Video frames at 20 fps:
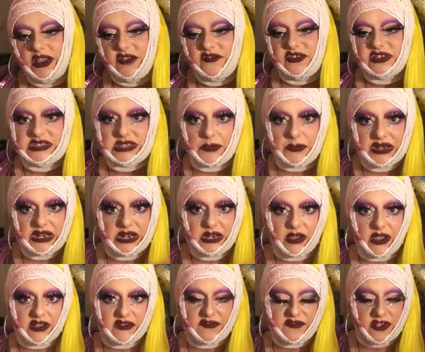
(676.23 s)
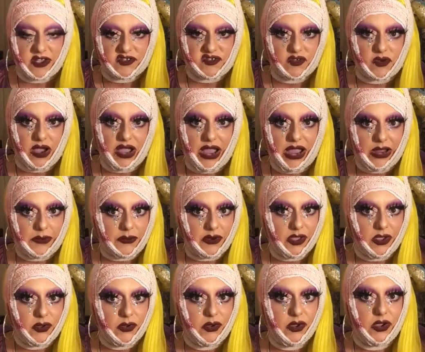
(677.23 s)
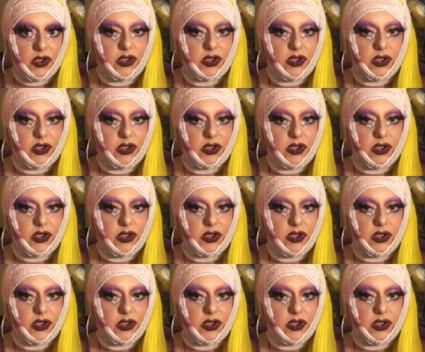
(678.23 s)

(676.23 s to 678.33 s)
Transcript: for somebody like Virgil Abloh,